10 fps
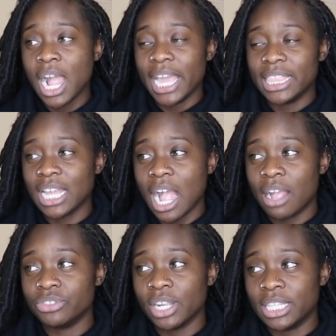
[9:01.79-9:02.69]
I think
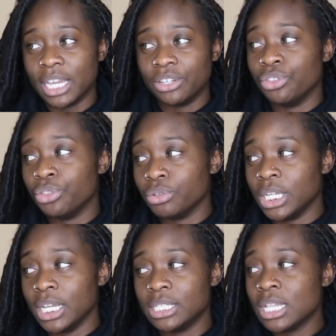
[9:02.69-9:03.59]
after, at the end of the 3
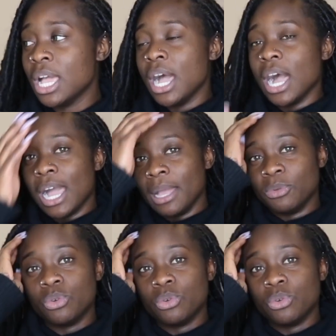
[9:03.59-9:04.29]
days, I'm